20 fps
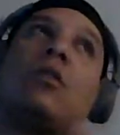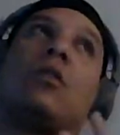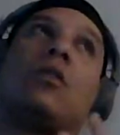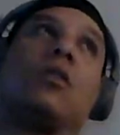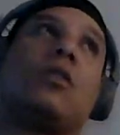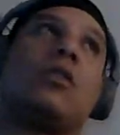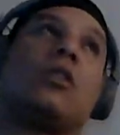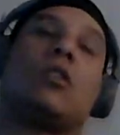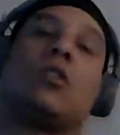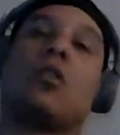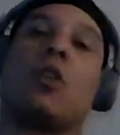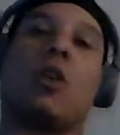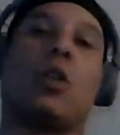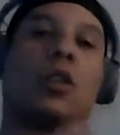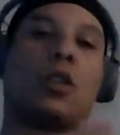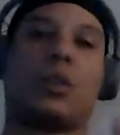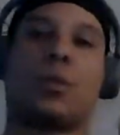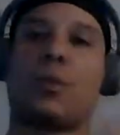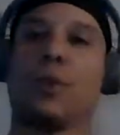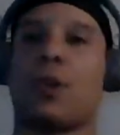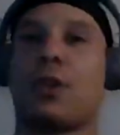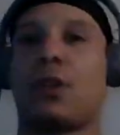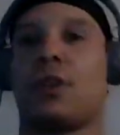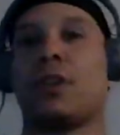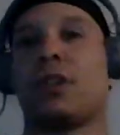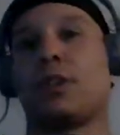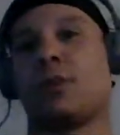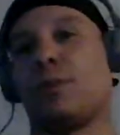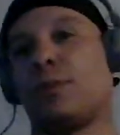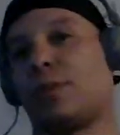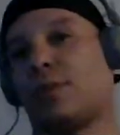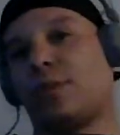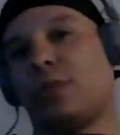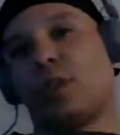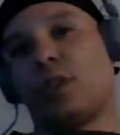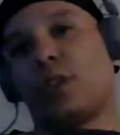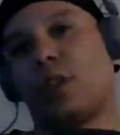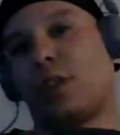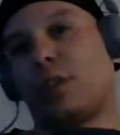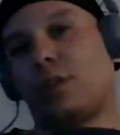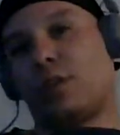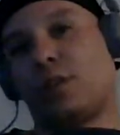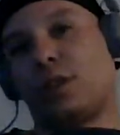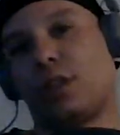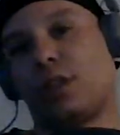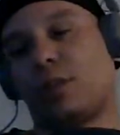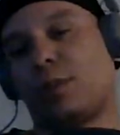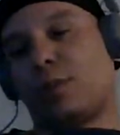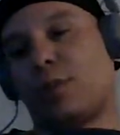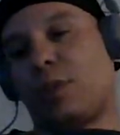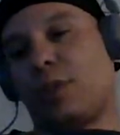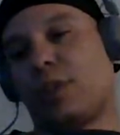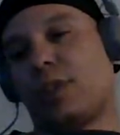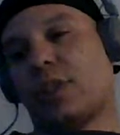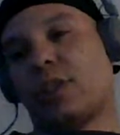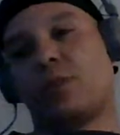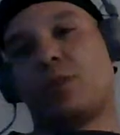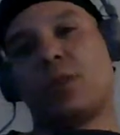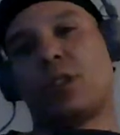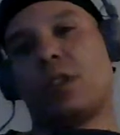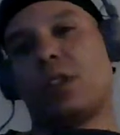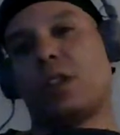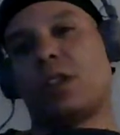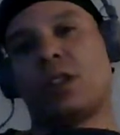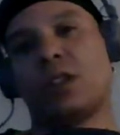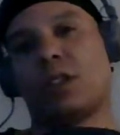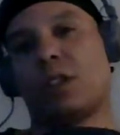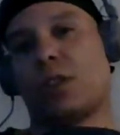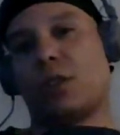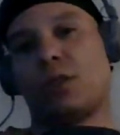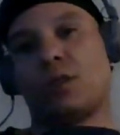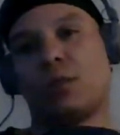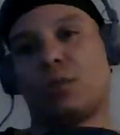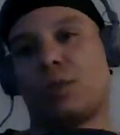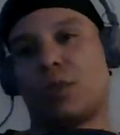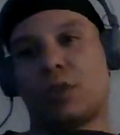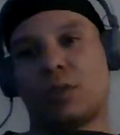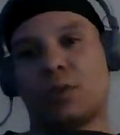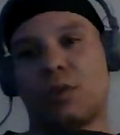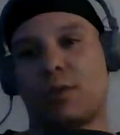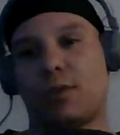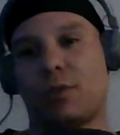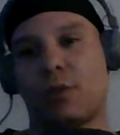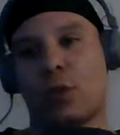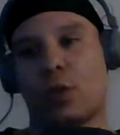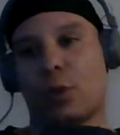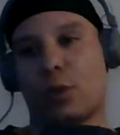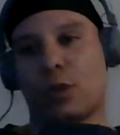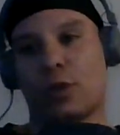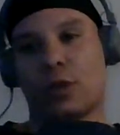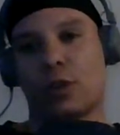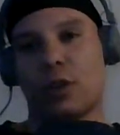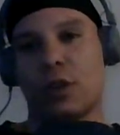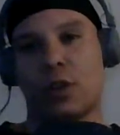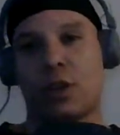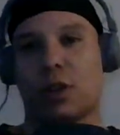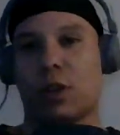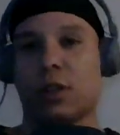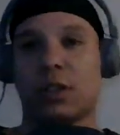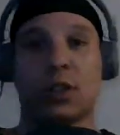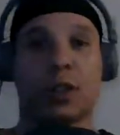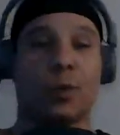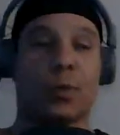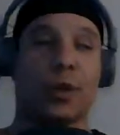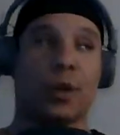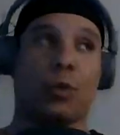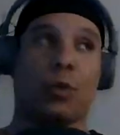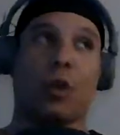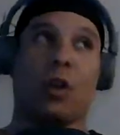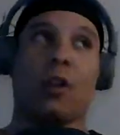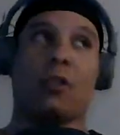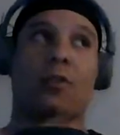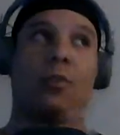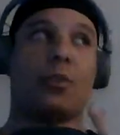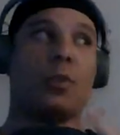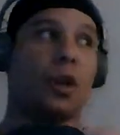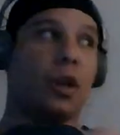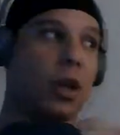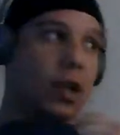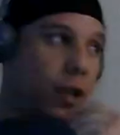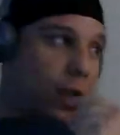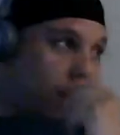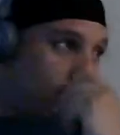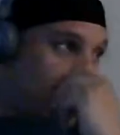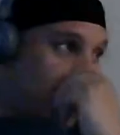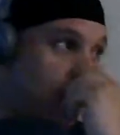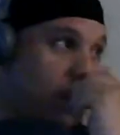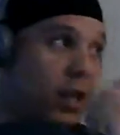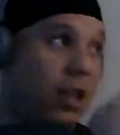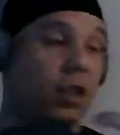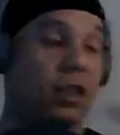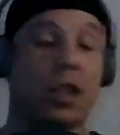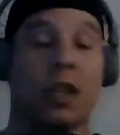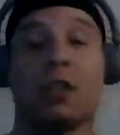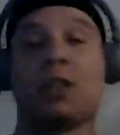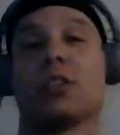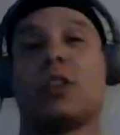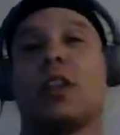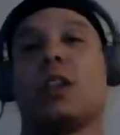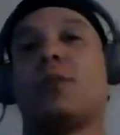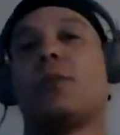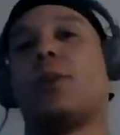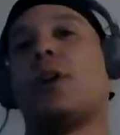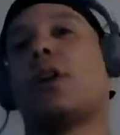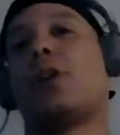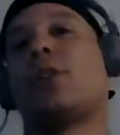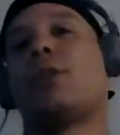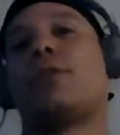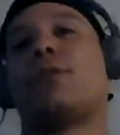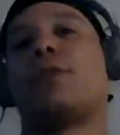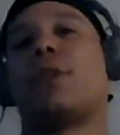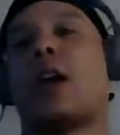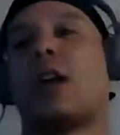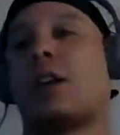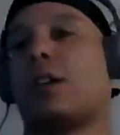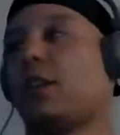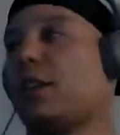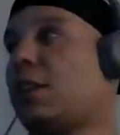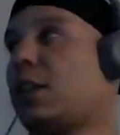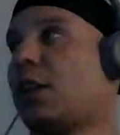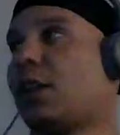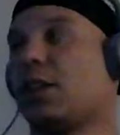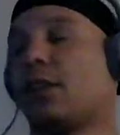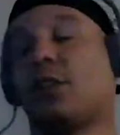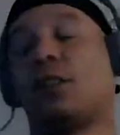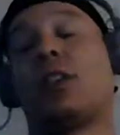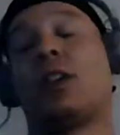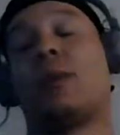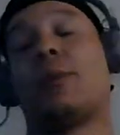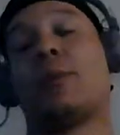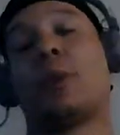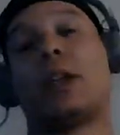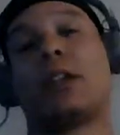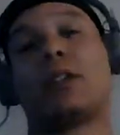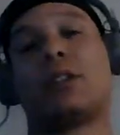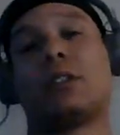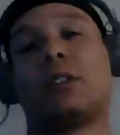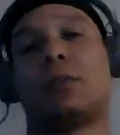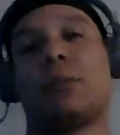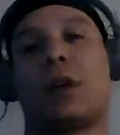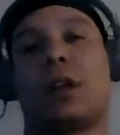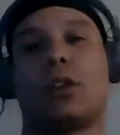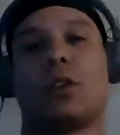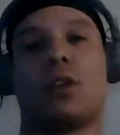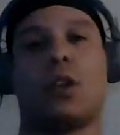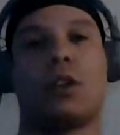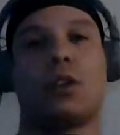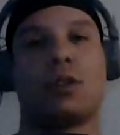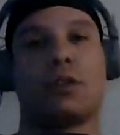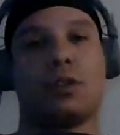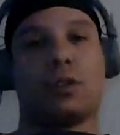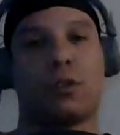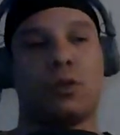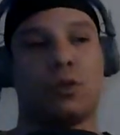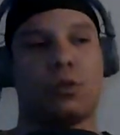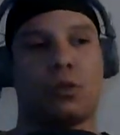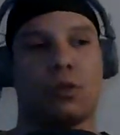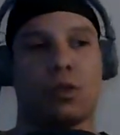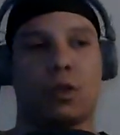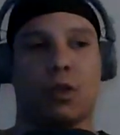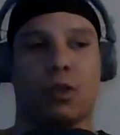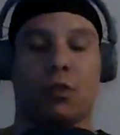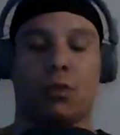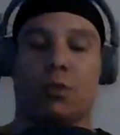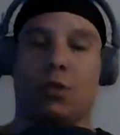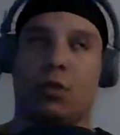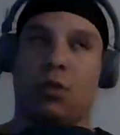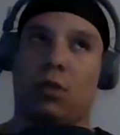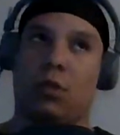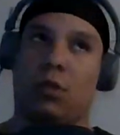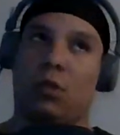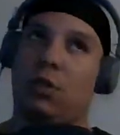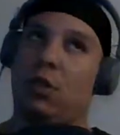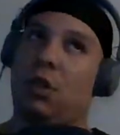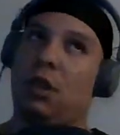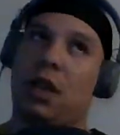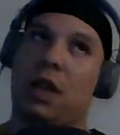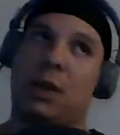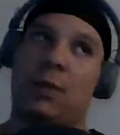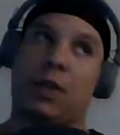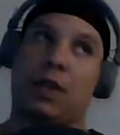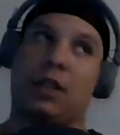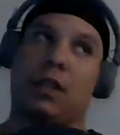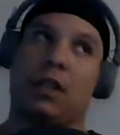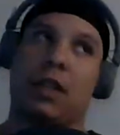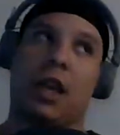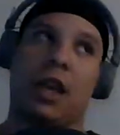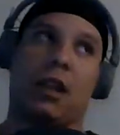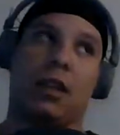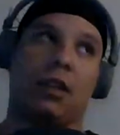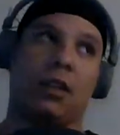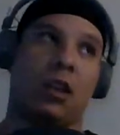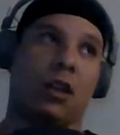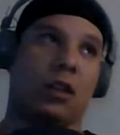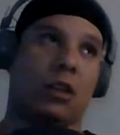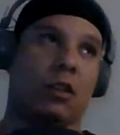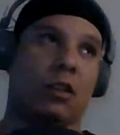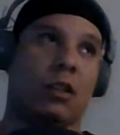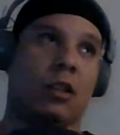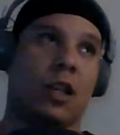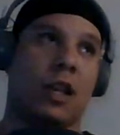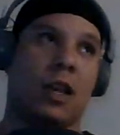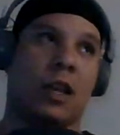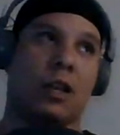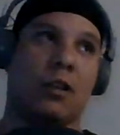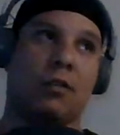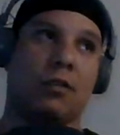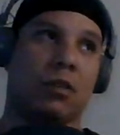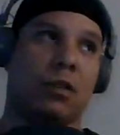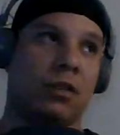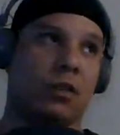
this whole experience, just continues to push me forward, because it's been rough, but things are getting better. And finally, I'm about to see my daughter soon. So I'm ecstatic. Other than that,